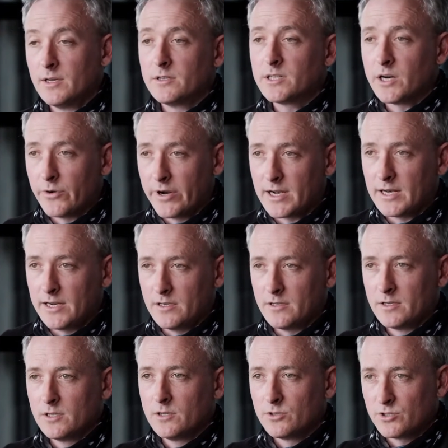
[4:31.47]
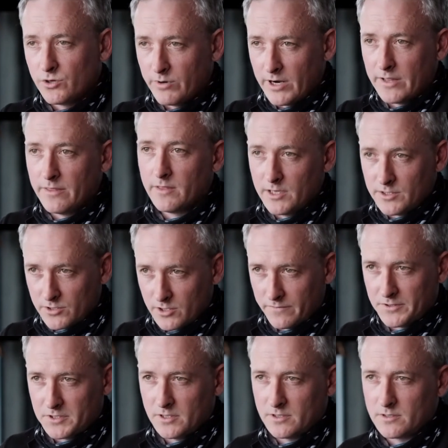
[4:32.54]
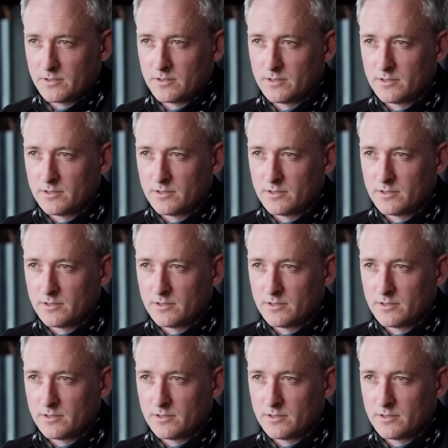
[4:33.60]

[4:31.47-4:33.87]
directly to run these services.